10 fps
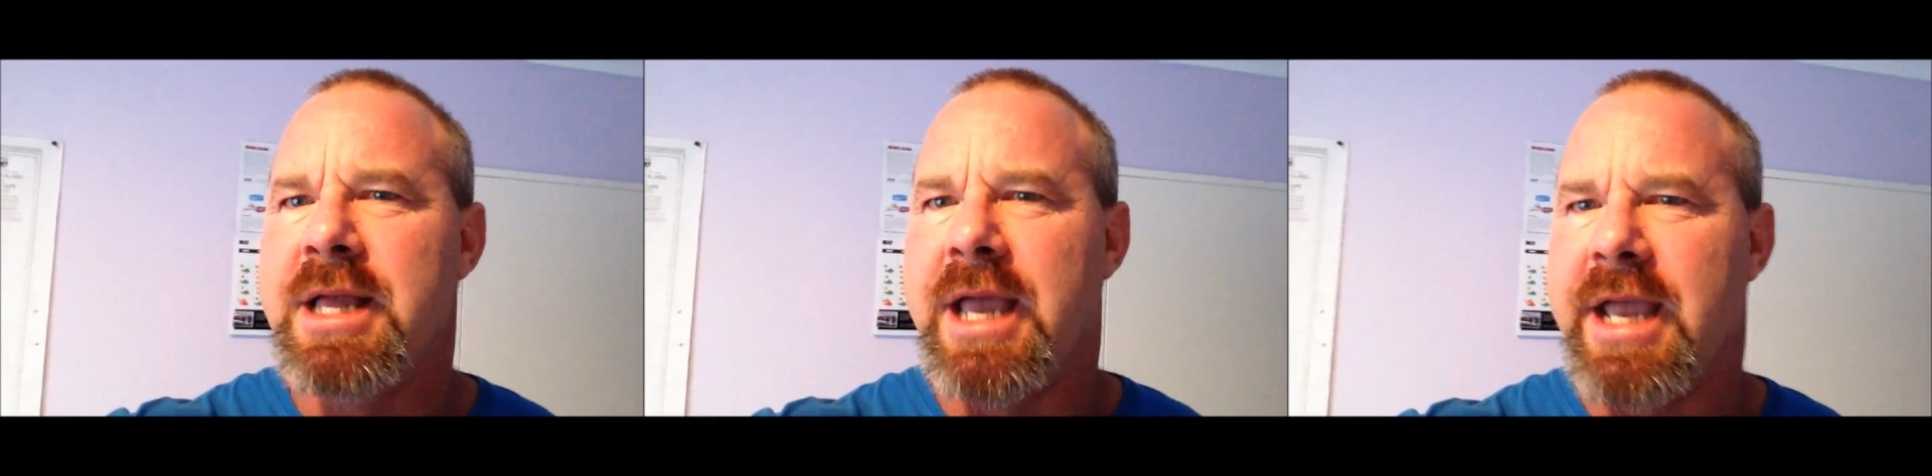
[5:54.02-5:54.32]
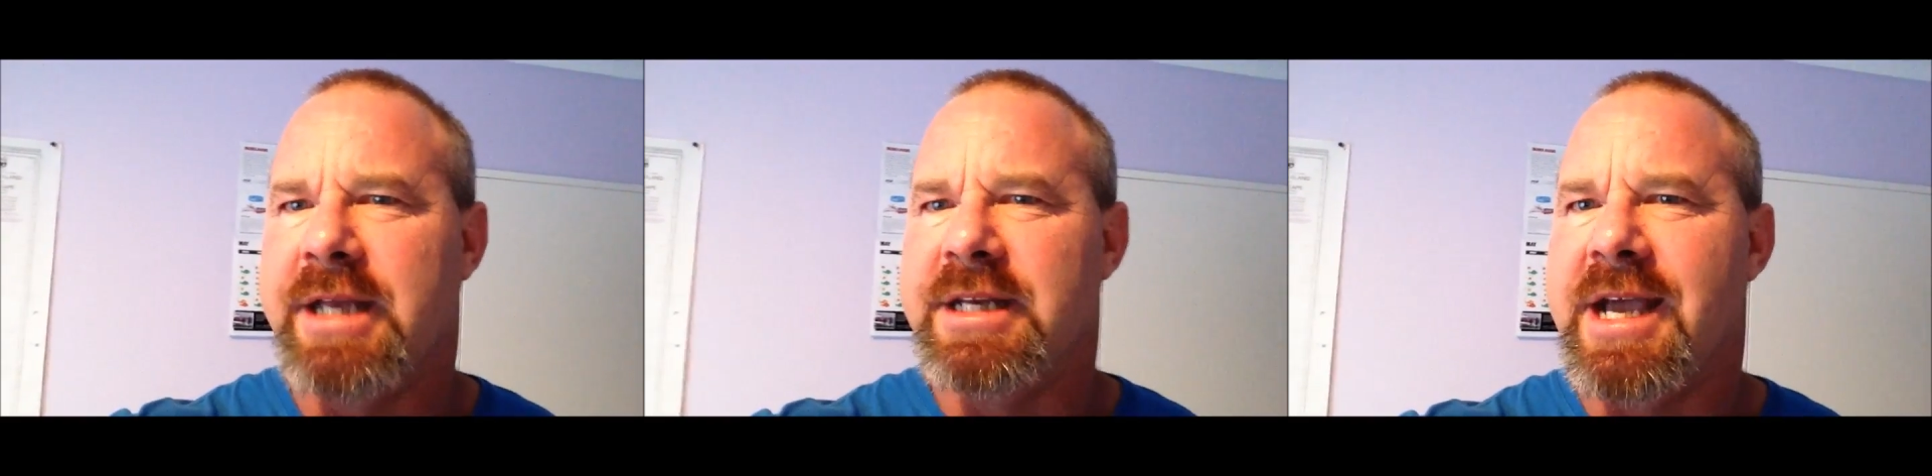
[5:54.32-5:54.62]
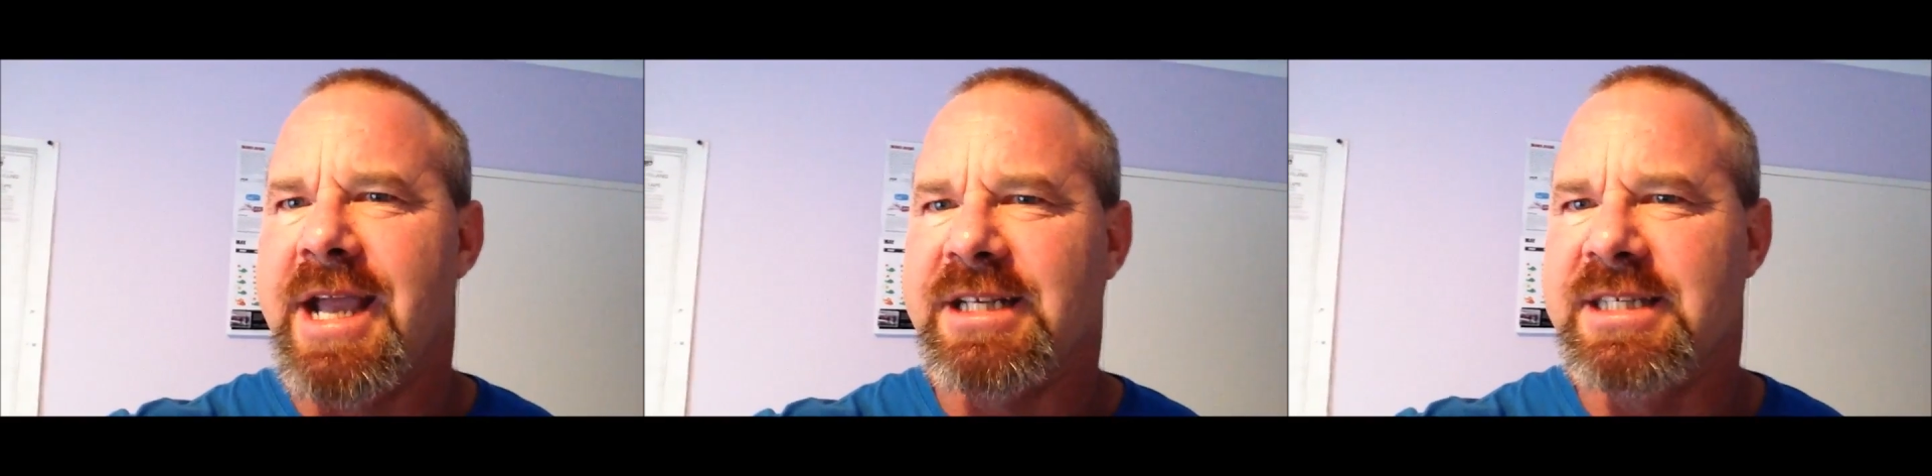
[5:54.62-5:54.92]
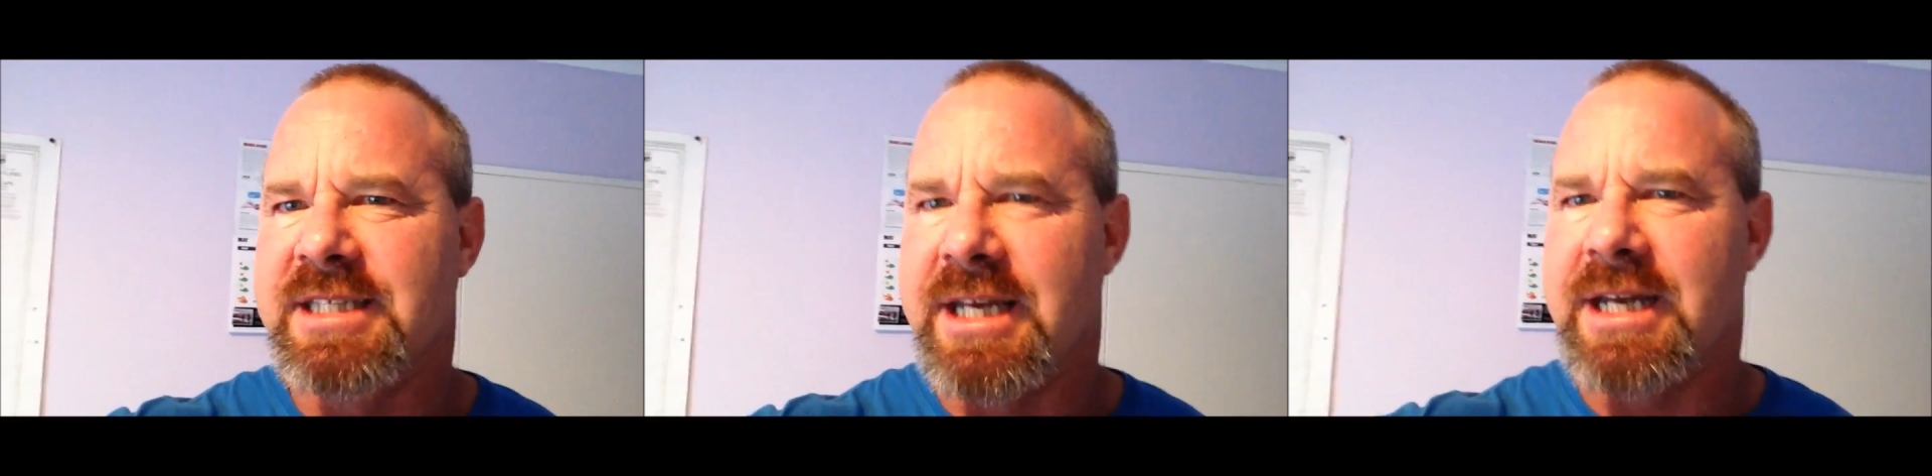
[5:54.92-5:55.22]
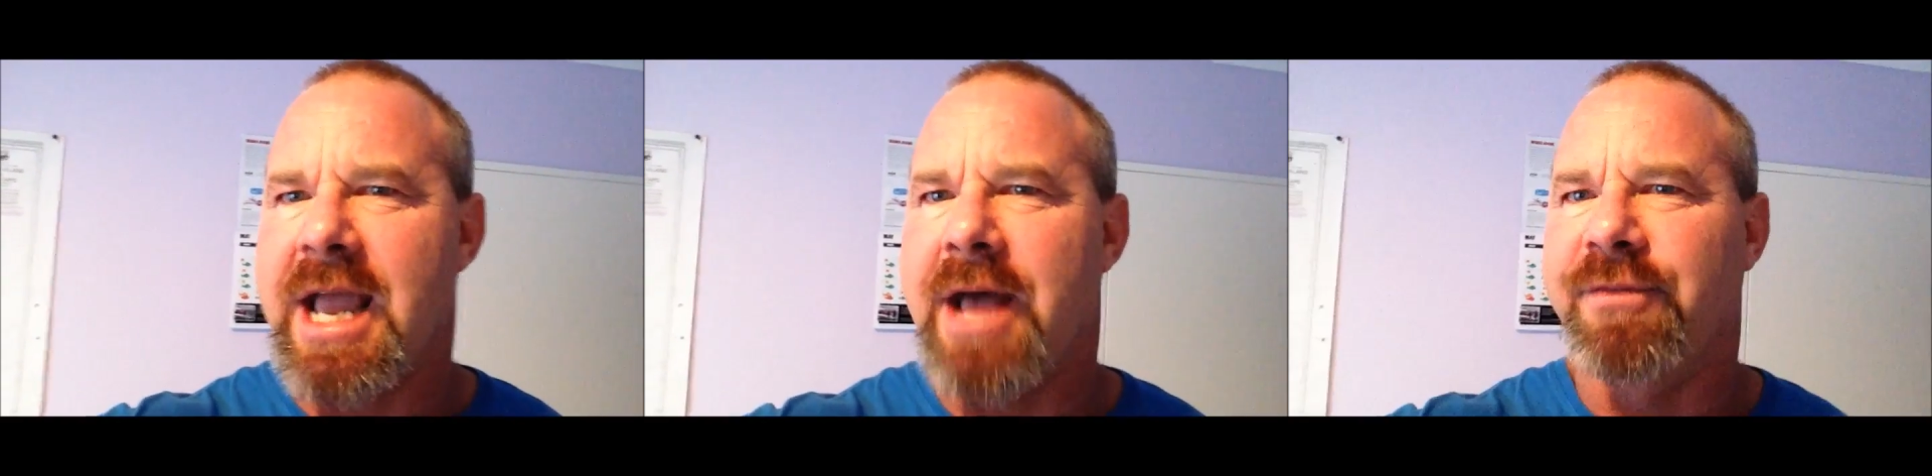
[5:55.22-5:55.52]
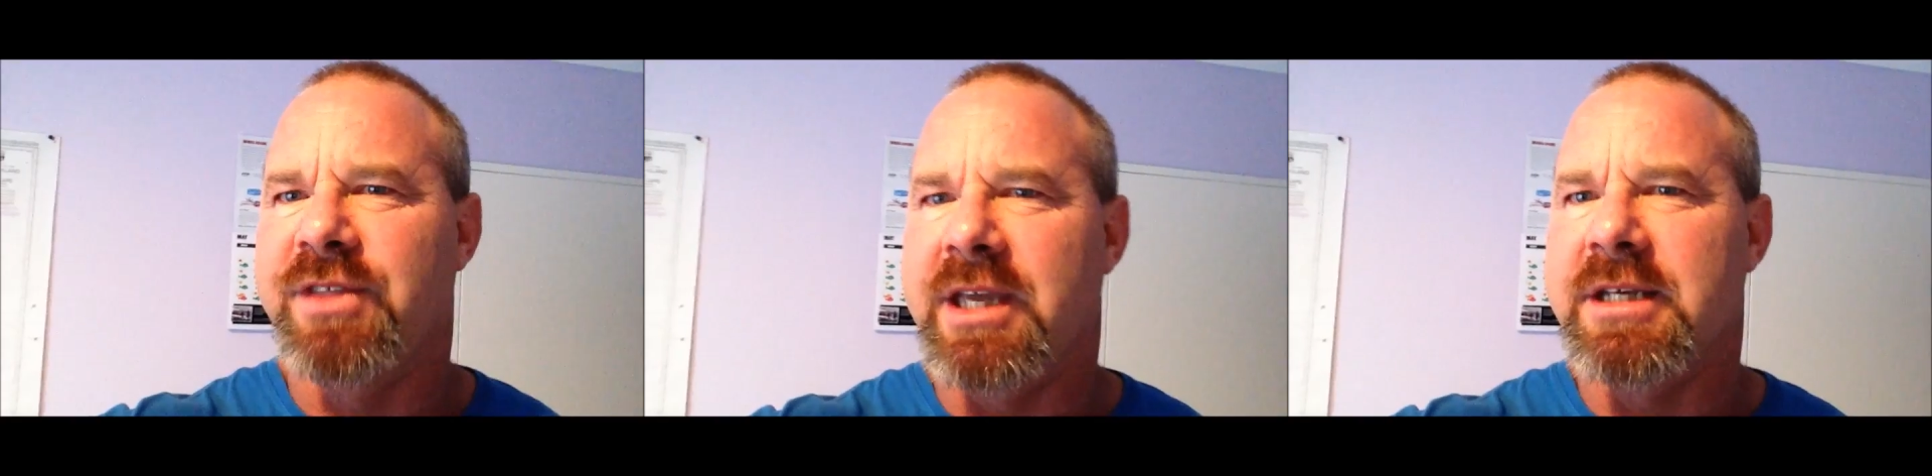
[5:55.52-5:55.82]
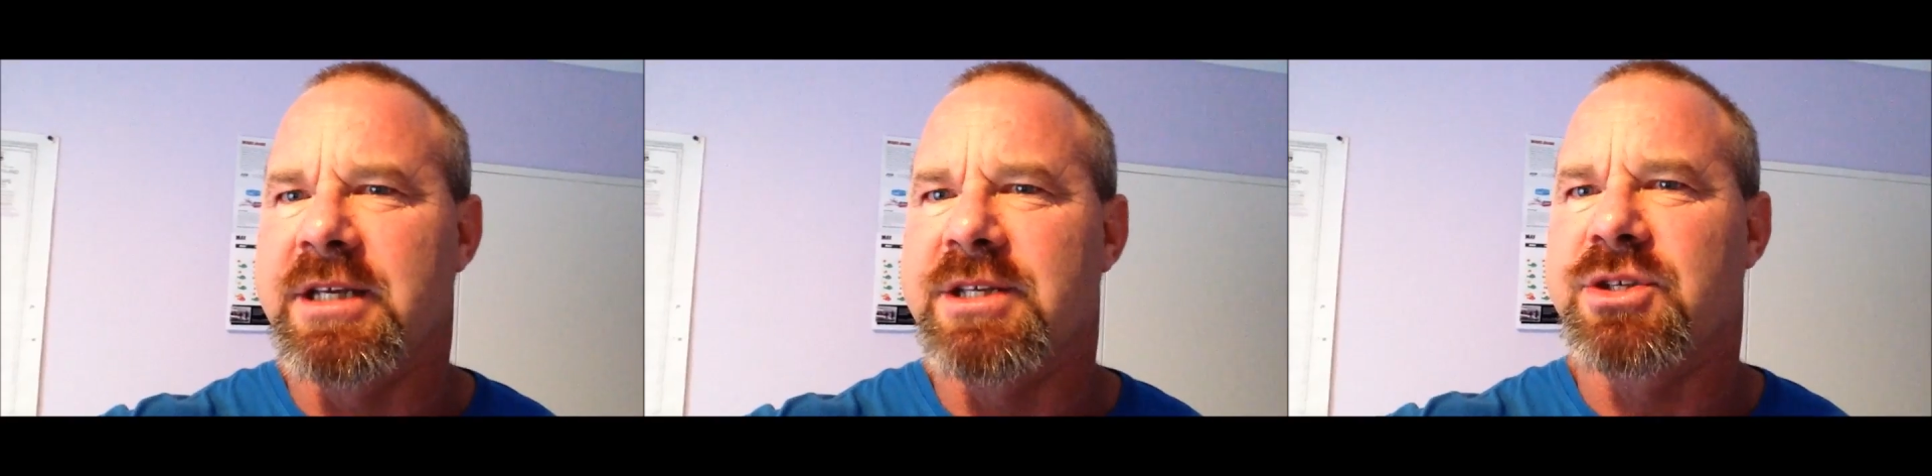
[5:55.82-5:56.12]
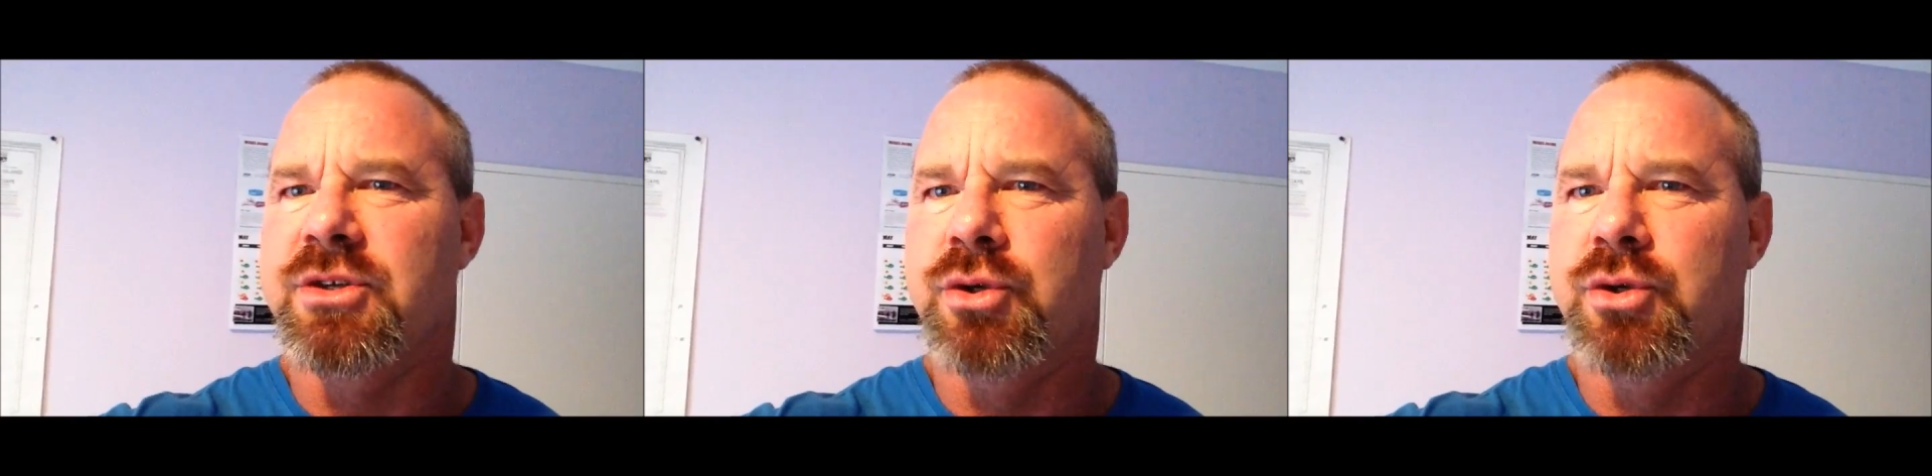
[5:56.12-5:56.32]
and sit it out. There is